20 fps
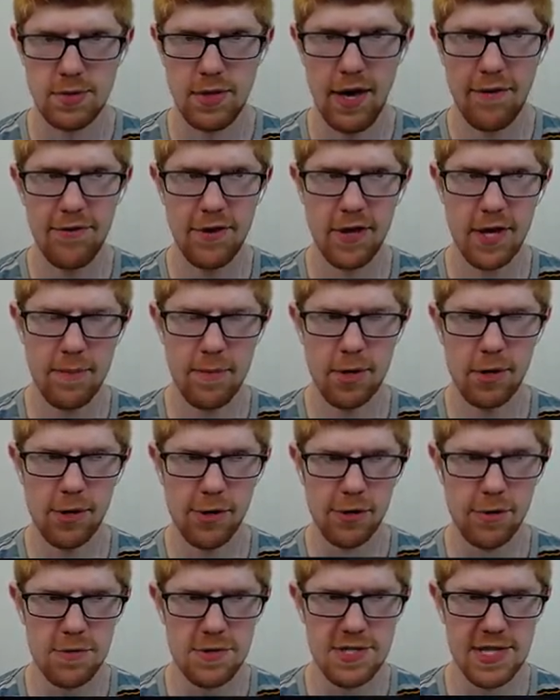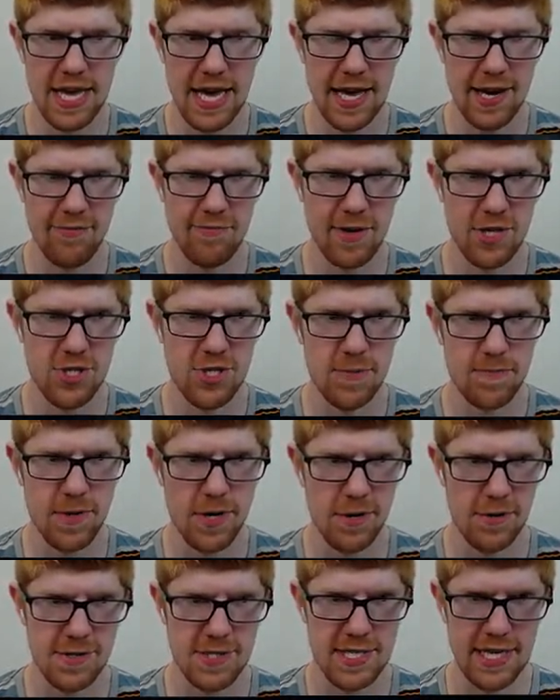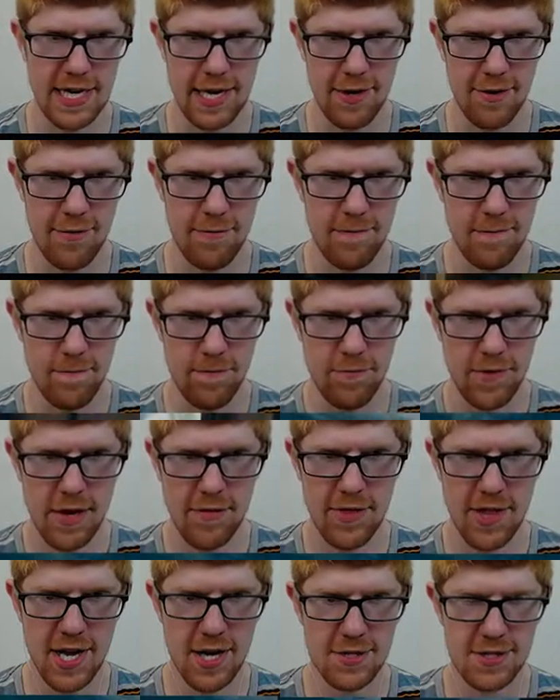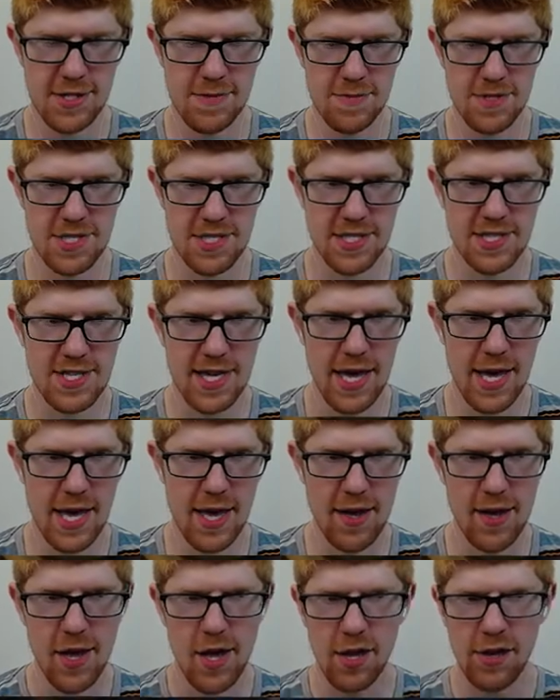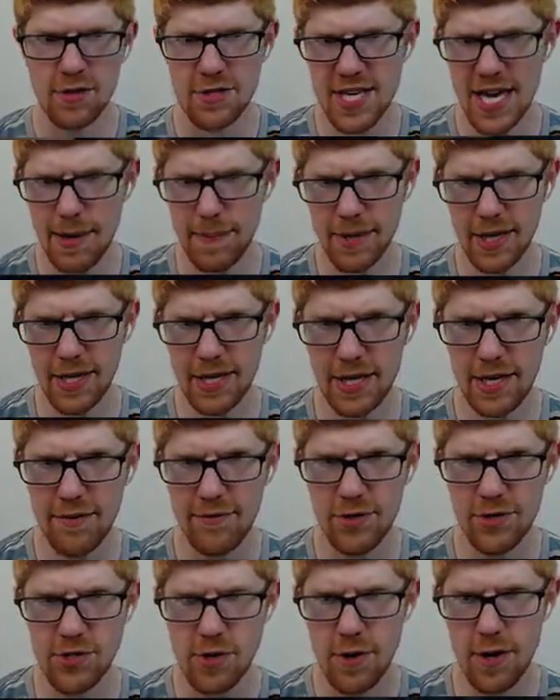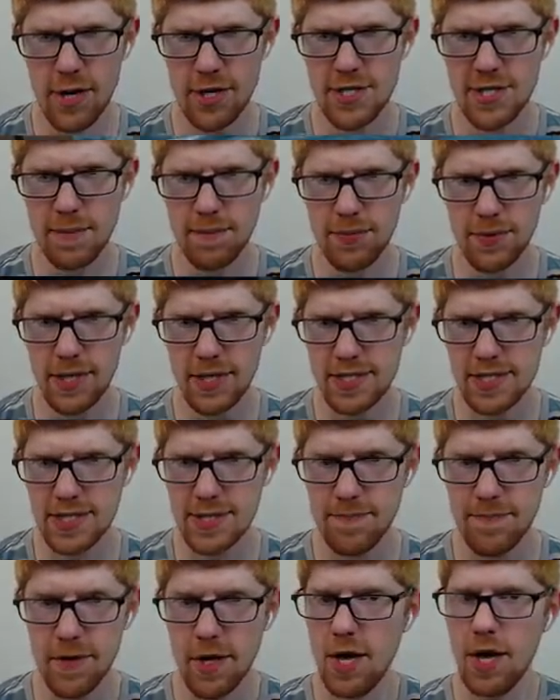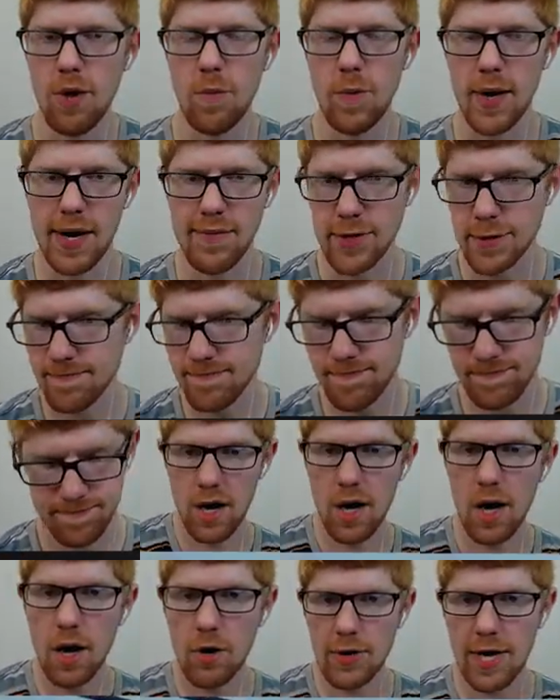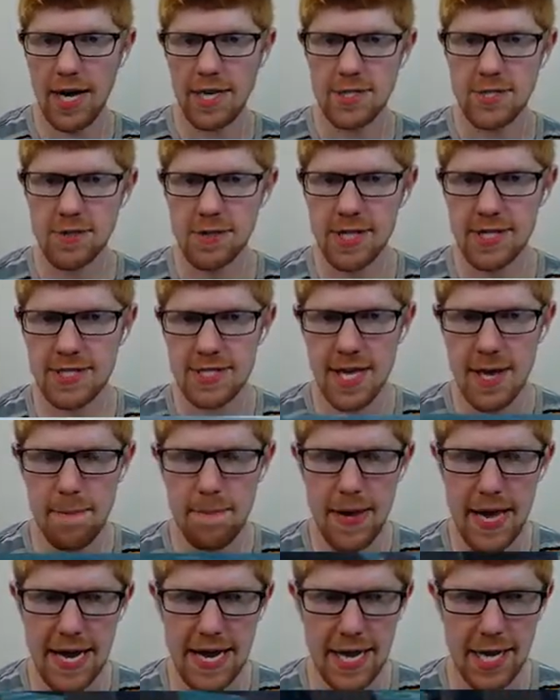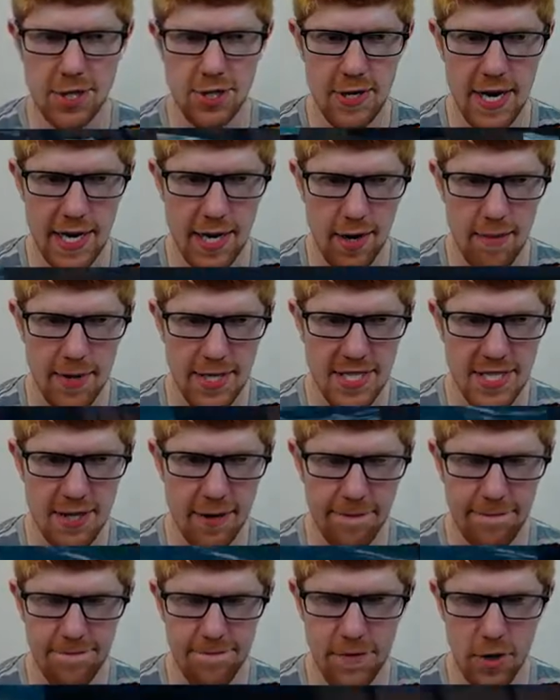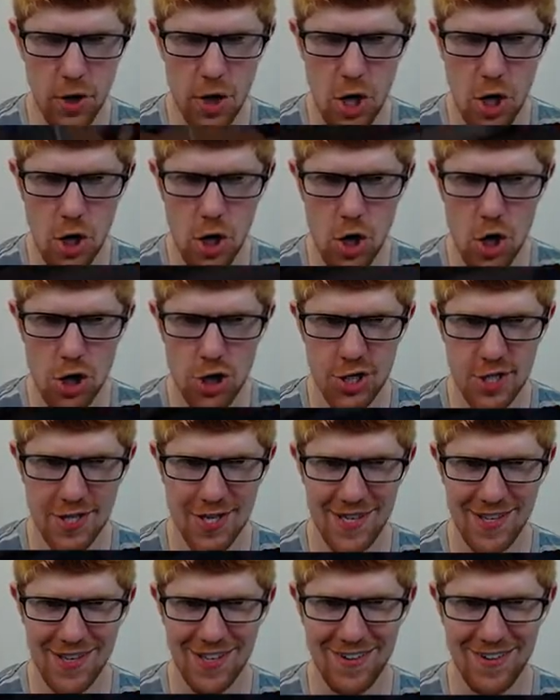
I feel like I'm going to lose that if my ship goes down. Everything else seems to stay. There's got to be like an inventory or some place to... Whatever. Okay, so let's get back on track here. Am I still facing